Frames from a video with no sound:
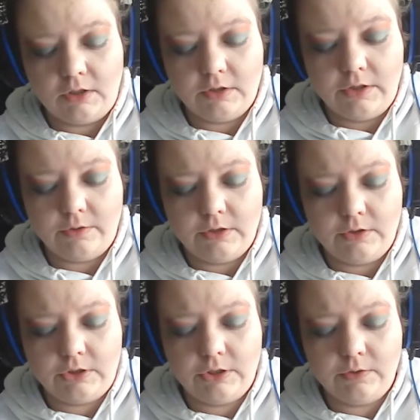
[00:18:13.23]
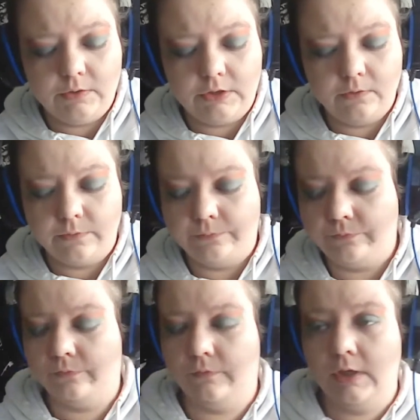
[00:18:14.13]
think? Do.
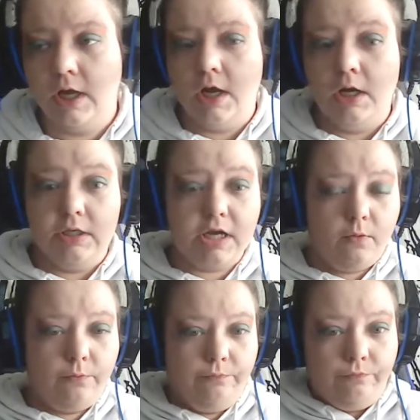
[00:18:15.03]
So,